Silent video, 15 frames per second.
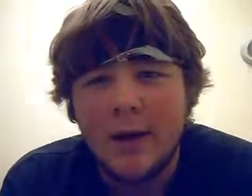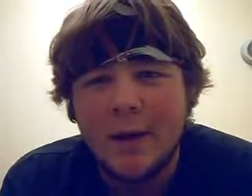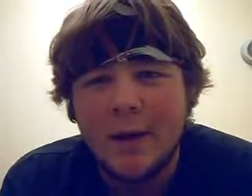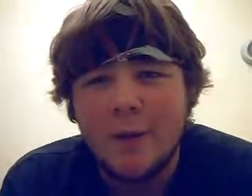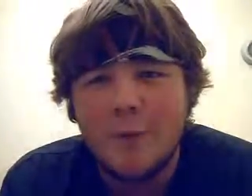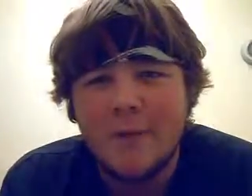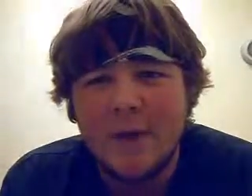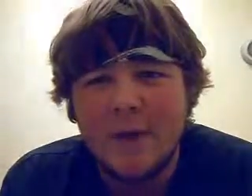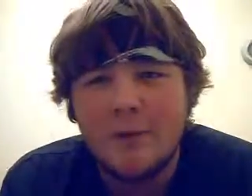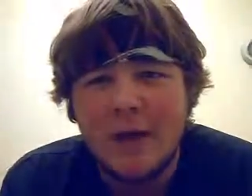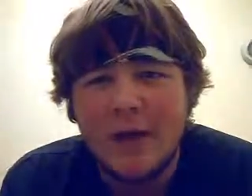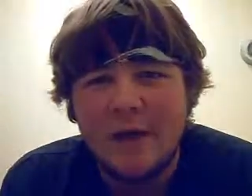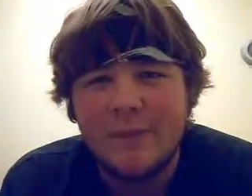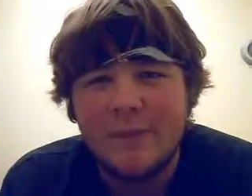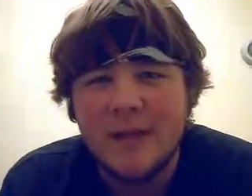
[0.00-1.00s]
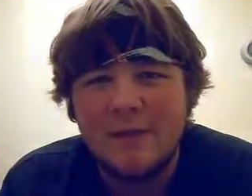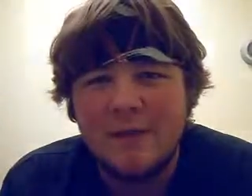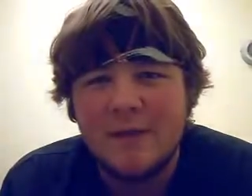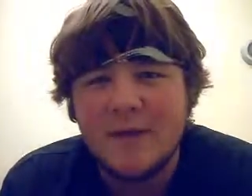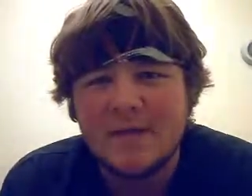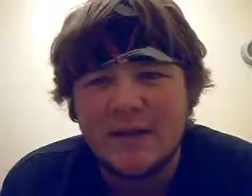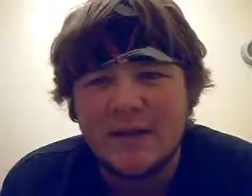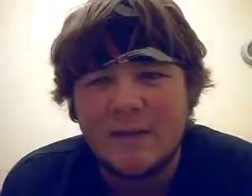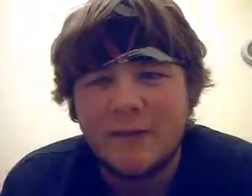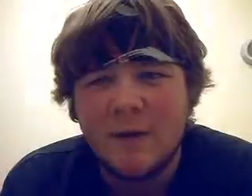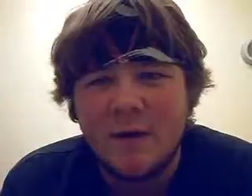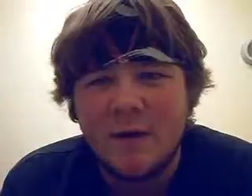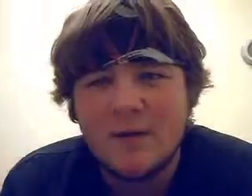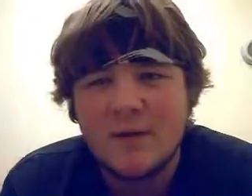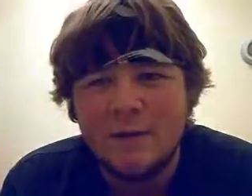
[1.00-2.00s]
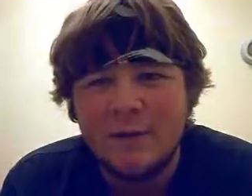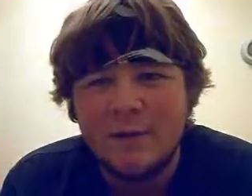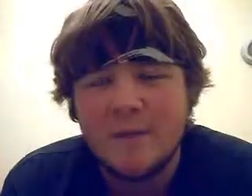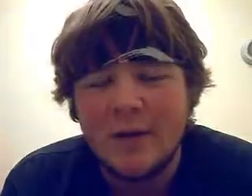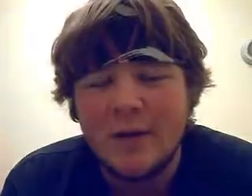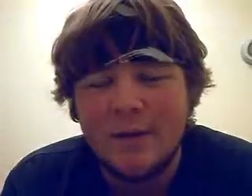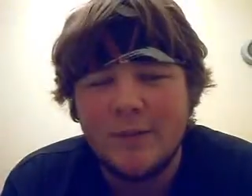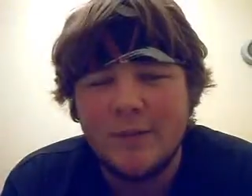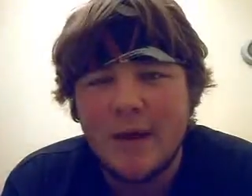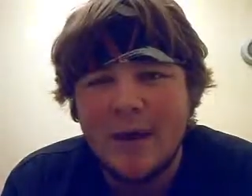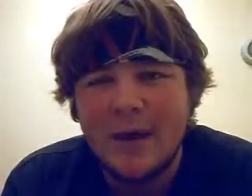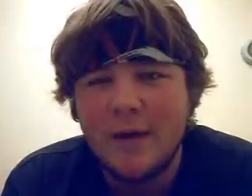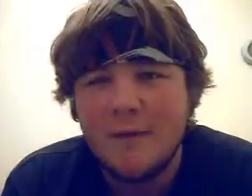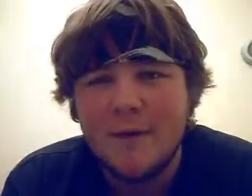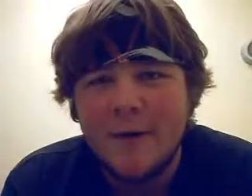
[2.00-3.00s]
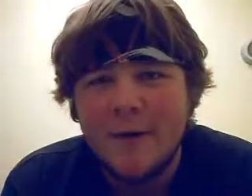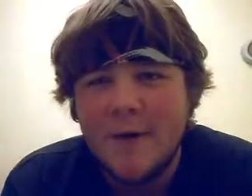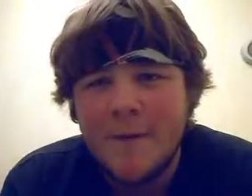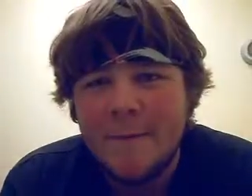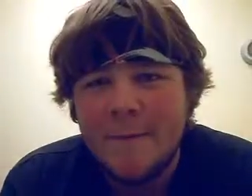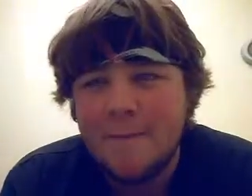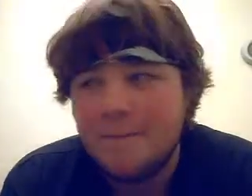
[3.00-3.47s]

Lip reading: I wouldn't be able to have my atheistic thoughts. I wouldn't be able to have